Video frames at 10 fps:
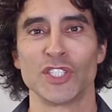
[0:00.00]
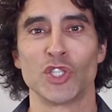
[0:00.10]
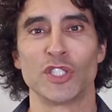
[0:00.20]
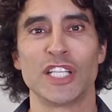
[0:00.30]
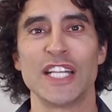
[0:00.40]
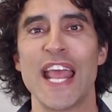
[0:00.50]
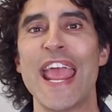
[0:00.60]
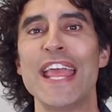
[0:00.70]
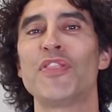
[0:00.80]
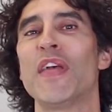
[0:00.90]
So
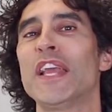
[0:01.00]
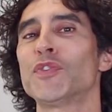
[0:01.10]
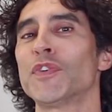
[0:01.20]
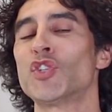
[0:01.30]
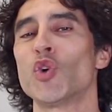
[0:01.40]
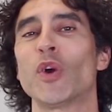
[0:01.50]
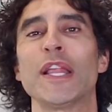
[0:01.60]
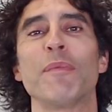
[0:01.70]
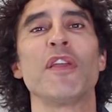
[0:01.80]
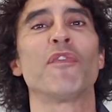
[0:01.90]
today, thanks for
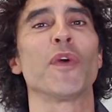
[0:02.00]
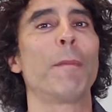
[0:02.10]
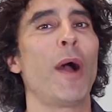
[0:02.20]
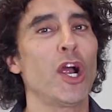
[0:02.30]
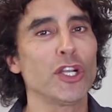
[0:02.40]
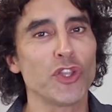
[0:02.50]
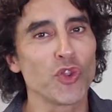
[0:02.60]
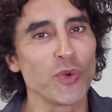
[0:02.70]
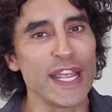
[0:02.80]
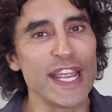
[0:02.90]
joining me for part
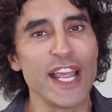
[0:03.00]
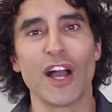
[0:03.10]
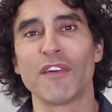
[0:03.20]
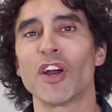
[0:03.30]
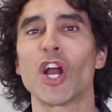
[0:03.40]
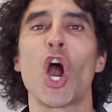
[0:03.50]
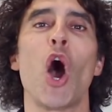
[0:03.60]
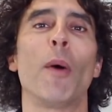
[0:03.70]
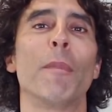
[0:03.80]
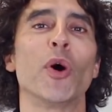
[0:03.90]
three of our
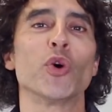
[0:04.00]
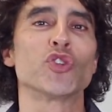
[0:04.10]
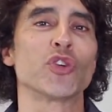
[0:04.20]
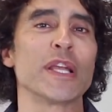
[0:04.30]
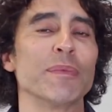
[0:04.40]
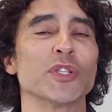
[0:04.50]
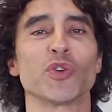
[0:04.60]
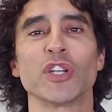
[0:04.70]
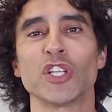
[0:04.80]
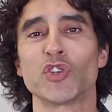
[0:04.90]
combo
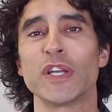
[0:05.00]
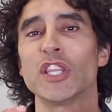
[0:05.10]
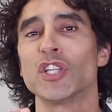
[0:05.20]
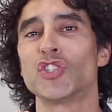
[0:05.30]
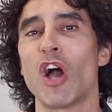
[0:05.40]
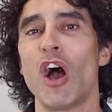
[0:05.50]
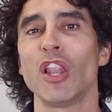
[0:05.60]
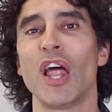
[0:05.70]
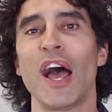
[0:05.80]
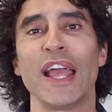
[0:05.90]
treatments. We're gonna treat the
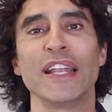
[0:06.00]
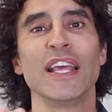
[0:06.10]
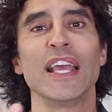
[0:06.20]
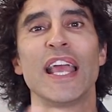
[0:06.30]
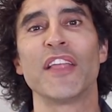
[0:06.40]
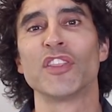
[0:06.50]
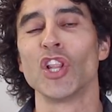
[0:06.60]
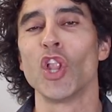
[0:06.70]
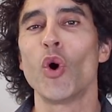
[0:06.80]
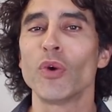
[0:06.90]
jawline and the
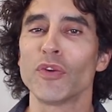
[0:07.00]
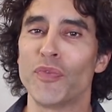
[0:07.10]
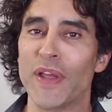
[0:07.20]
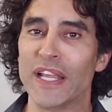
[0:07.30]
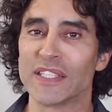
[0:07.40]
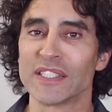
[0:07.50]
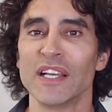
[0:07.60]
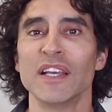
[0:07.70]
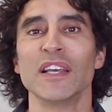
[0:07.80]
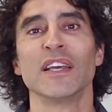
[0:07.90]
lower face.
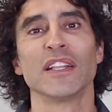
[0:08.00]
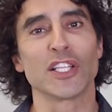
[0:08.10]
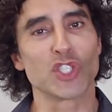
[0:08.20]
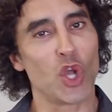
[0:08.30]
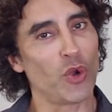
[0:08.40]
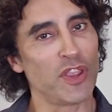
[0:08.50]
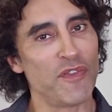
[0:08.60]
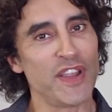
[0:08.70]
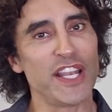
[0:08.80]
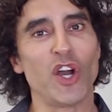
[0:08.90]
Let's go to the
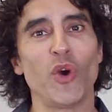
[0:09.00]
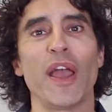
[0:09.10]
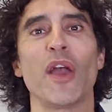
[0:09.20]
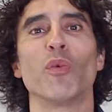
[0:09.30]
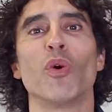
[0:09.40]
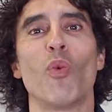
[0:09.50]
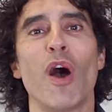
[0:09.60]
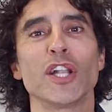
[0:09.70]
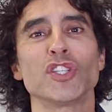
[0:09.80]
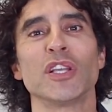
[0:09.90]
video and we'll
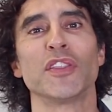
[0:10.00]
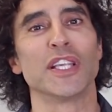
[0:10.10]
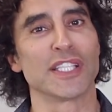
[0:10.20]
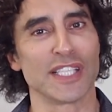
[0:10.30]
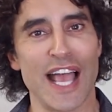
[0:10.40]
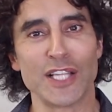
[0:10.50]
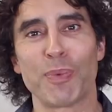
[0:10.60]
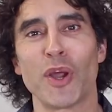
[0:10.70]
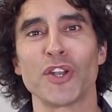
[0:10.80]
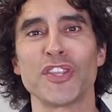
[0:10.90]
watch this
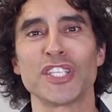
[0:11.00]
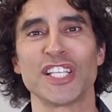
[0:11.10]
last part of the